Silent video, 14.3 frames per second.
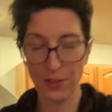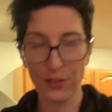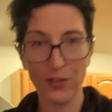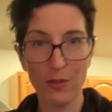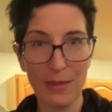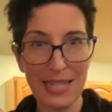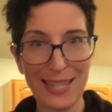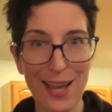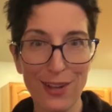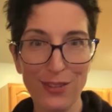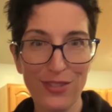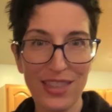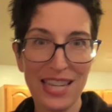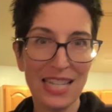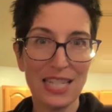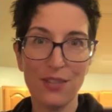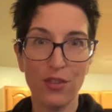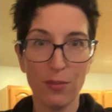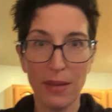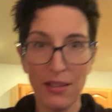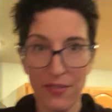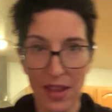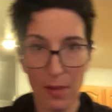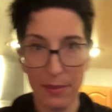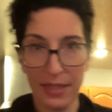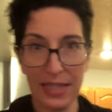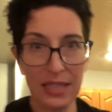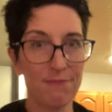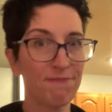there, I didn't make anything
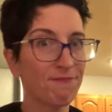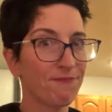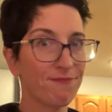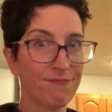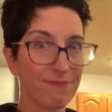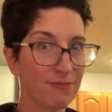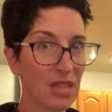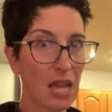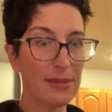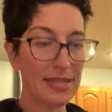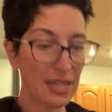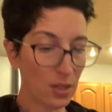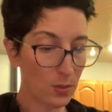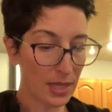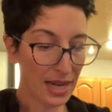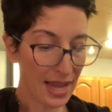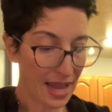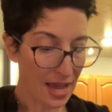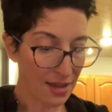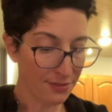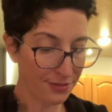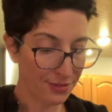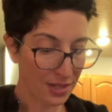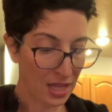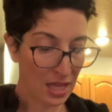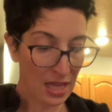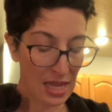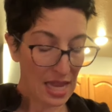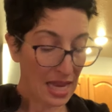different for myself than I did for my
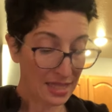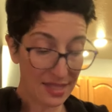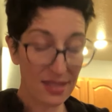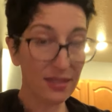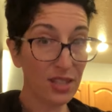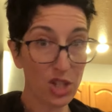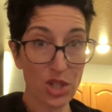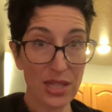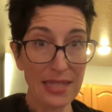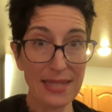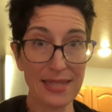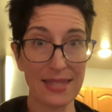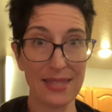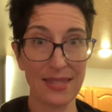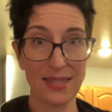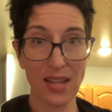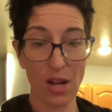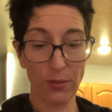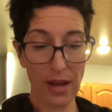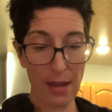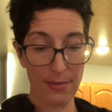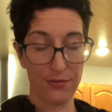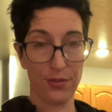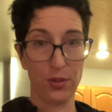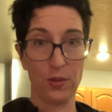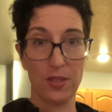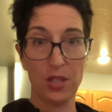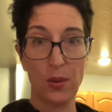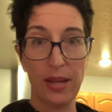family. I'm eating what I have.
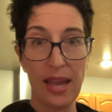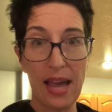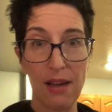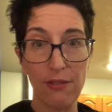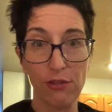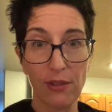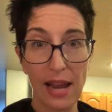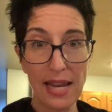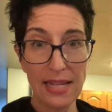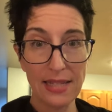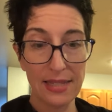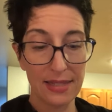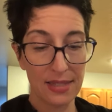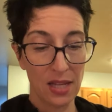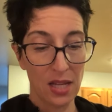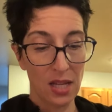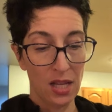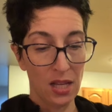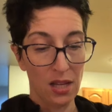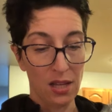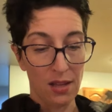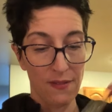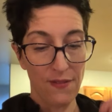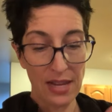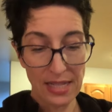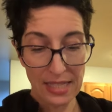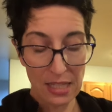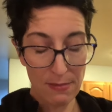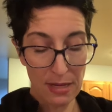It's delicious. This is not rabbit food.
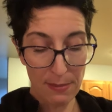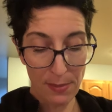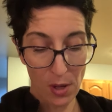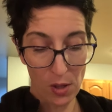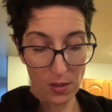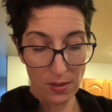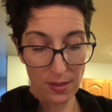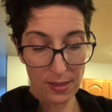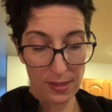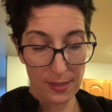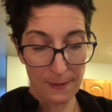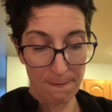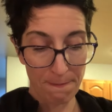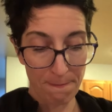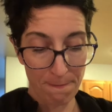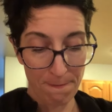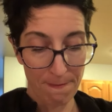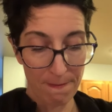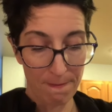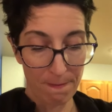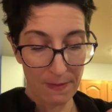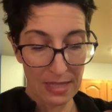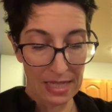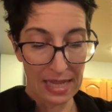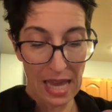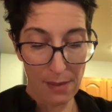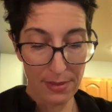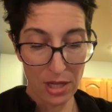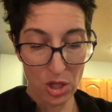So I have rice,
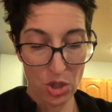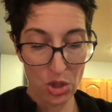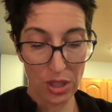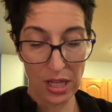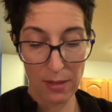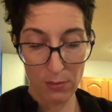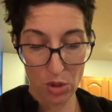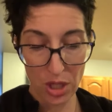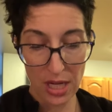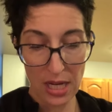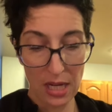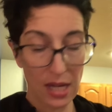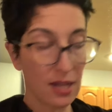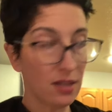venison meatballs,